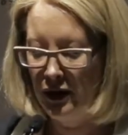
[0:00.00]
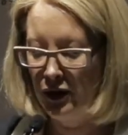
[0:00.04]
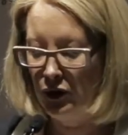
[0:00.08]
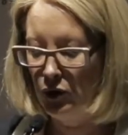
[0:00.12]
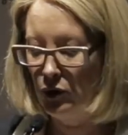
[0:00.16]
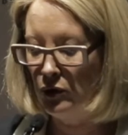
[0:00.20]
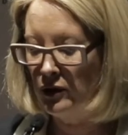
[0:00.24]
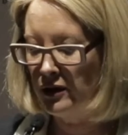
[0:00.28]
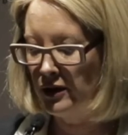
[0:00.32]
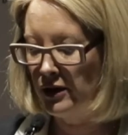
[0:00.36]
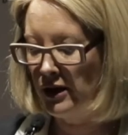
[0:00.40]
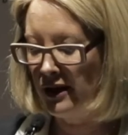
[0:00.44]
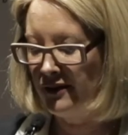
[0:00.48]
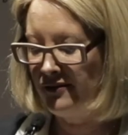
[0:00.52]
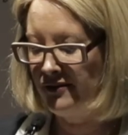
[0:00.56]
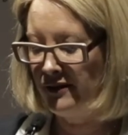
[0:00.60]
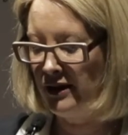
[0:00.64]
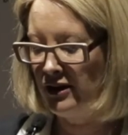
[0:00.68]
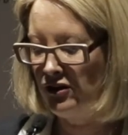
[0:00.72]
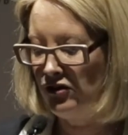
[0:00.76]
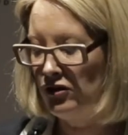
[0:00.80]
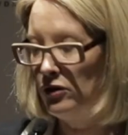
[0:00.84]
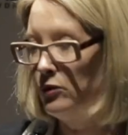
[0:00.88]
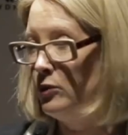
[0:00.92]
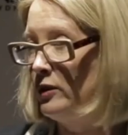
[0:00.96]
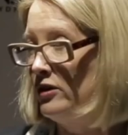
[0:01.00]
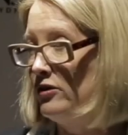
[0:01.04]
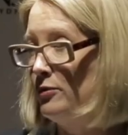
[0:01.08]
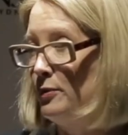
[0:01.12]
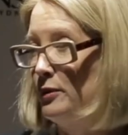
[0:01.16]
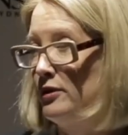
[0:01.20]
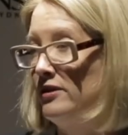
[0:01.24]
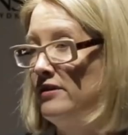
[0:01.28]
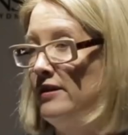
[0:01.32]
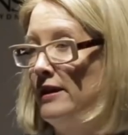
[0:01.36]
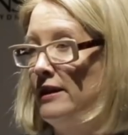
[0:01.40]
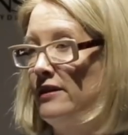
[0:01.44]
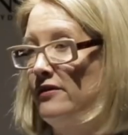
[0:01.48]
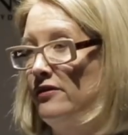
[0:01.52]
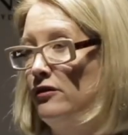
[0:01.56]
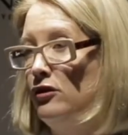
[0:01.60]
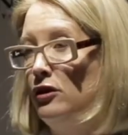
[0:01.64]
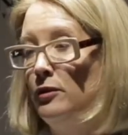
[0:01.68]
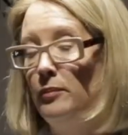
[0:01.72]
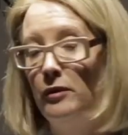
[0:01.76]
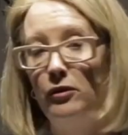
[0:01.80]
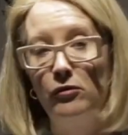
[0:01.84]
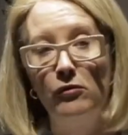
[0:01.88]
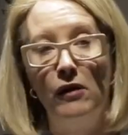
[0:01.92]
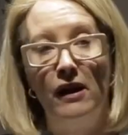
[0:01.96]
an organisation which protects
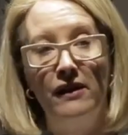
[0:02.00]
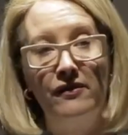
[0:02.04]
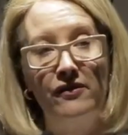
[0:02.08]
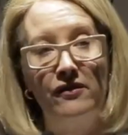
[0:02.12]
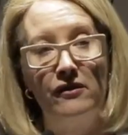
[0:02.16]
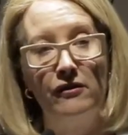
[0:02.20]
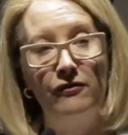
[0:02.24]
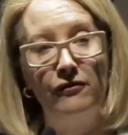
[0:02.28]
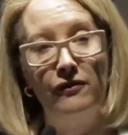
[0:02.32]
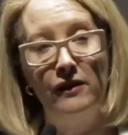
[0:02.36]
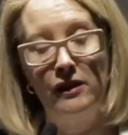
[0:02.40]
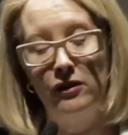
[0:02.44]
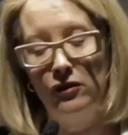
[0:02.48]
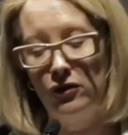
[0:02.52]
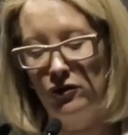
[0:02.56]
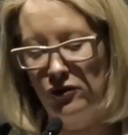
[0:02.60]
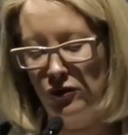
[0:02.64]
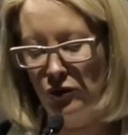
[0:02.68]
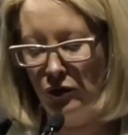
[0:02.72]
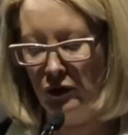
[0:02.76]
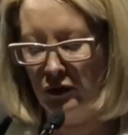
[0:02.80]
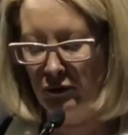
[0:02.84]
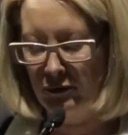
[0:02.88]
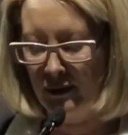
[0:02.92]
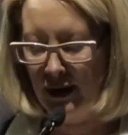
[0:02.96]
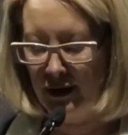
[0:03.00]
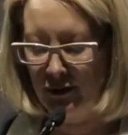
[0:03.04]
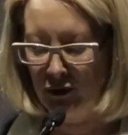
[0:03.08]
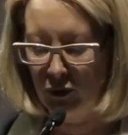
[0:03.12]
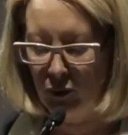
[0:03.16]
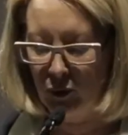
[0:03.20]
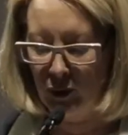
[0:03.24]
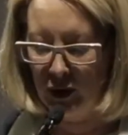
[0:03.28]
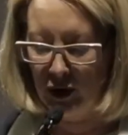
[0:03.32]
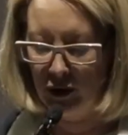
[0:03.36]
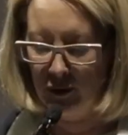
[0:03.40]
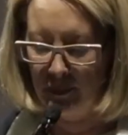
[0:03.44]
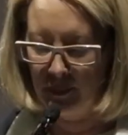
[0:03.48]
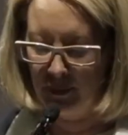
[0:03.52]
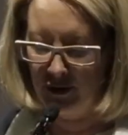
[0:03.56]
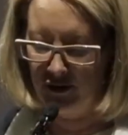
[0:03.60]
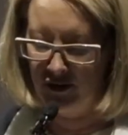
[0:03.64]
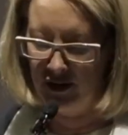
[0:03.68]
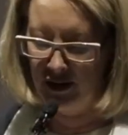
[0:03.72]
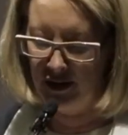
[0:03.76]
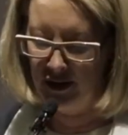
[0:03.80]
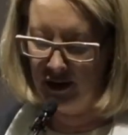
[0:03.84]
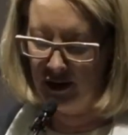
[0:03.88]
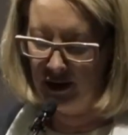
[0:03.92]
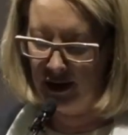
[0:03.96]
human rights defenders all around the world,
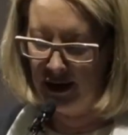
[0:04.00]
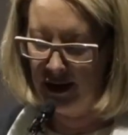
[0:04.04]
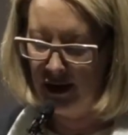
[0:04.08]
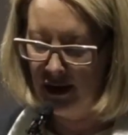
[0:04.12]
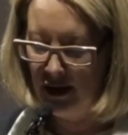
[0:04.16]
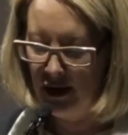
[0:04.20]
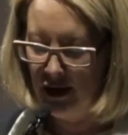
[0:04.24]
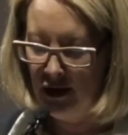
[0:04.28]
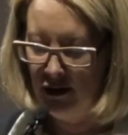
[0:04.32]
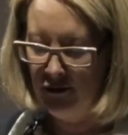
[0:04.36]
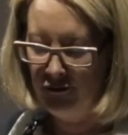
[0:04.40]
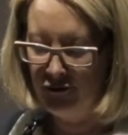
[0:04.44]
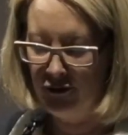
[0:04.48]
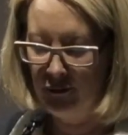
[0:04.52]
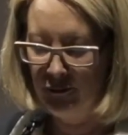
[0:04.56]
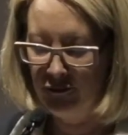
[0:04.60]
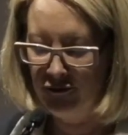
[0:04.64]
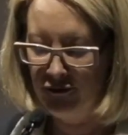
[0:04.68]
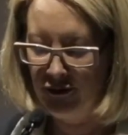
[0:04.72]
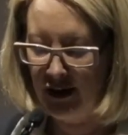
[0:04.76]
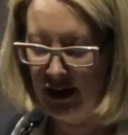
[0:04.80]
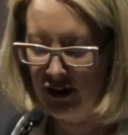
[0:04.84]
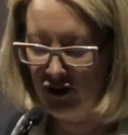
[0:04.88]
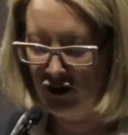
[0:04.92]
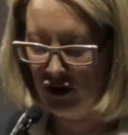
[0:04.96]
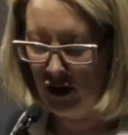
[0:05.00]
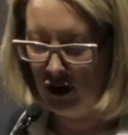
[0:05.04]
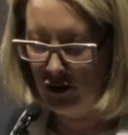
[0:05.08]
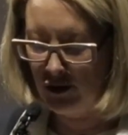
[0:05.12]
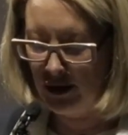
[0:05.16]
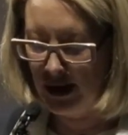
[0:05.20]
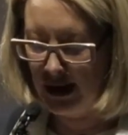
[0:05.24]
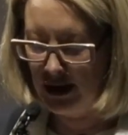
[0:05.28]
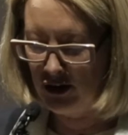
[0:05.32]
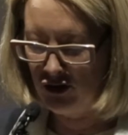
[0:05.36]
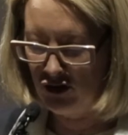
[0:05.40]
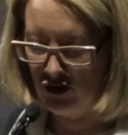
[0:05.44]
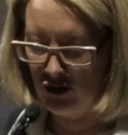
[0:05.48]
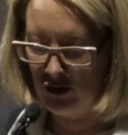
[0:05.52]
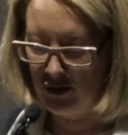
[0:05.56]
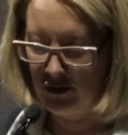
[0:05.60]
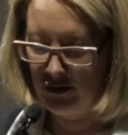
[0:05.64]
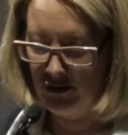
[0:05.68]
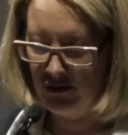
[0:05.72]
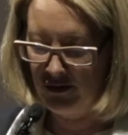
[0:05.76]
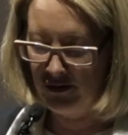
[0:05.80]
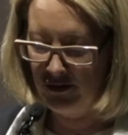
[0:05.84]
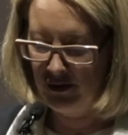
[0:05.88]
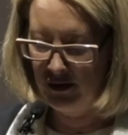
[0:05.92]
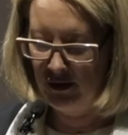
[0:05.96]
particularly from fragile
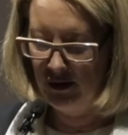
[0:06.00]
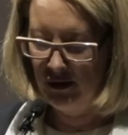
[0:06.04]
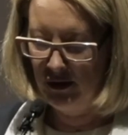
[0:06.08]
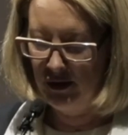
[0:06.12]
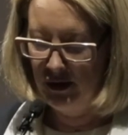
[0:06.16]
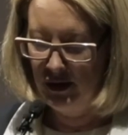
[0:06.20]
nations,